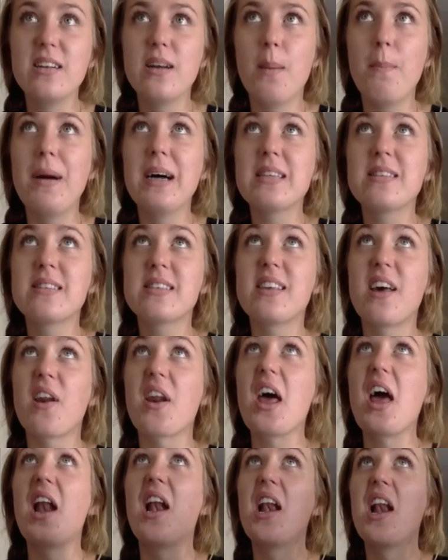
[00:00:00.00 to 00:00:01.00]
The
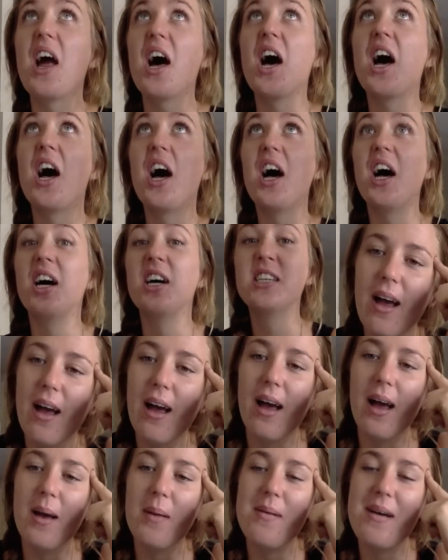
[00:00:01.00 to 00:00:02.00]
mozzarella!
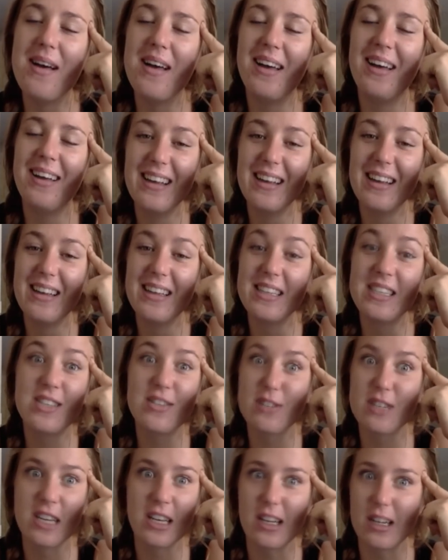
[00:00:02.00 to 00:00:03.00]
It's a
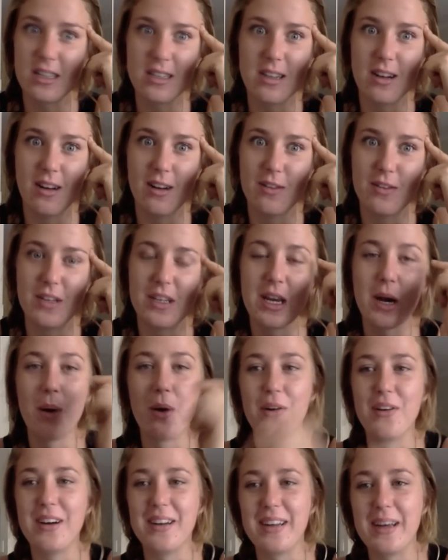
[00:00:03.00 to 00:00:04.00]
ridiculously long video
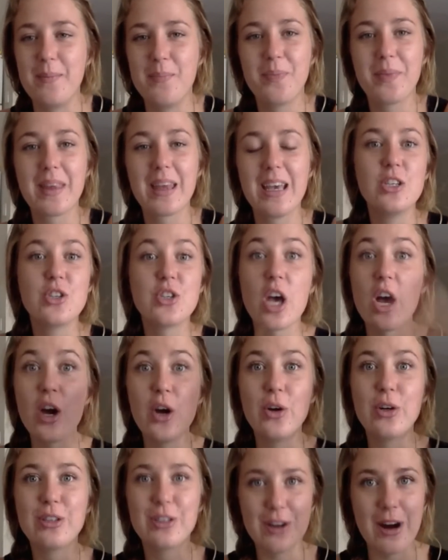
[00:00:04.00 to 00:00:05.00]
already.
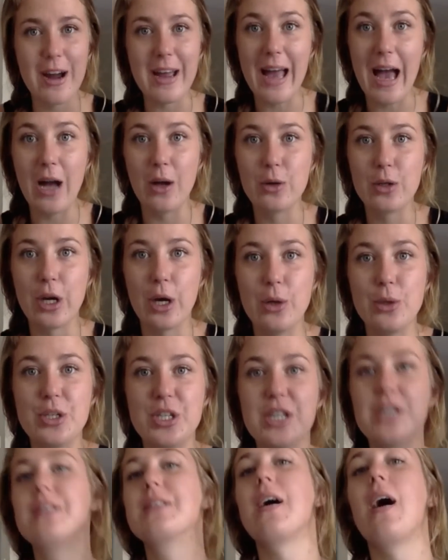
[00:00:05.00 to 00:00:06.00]
So, Greyhound
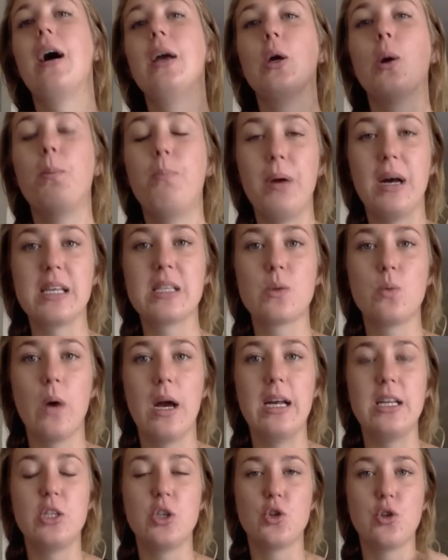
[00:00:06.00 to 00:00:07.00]
coaches are your best
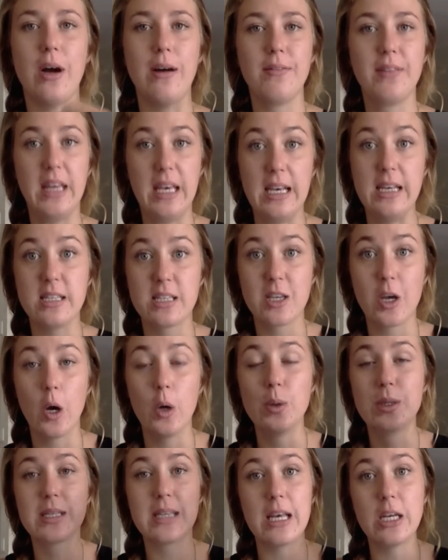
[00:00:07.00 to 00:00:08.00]
way to travel the East
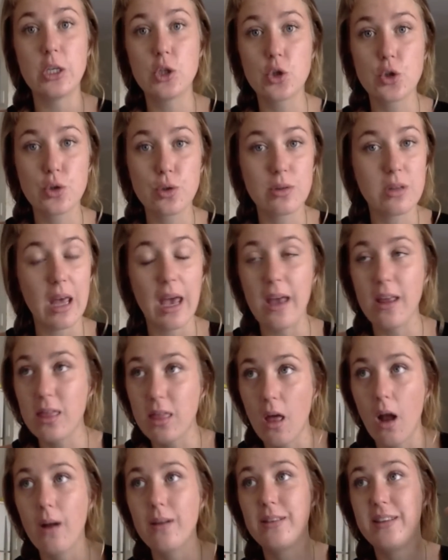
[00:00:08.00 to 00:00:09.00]
Coast.
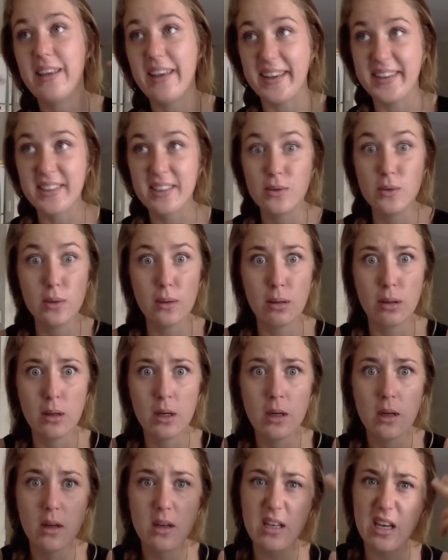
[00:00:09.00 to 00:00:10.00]

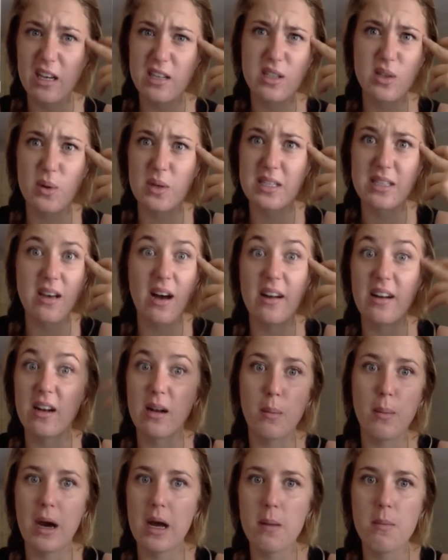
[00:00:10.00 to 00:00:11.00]
Getting so
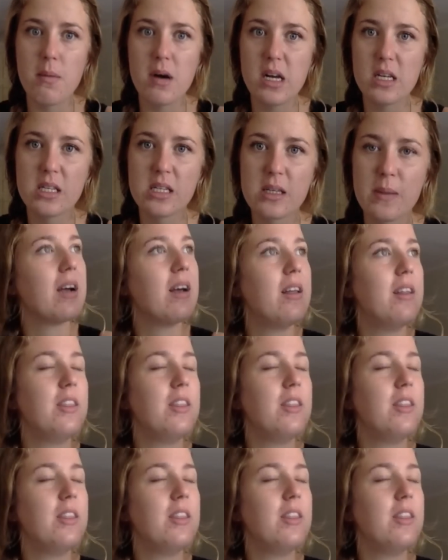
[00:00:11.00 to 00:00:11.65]
excited about a bus.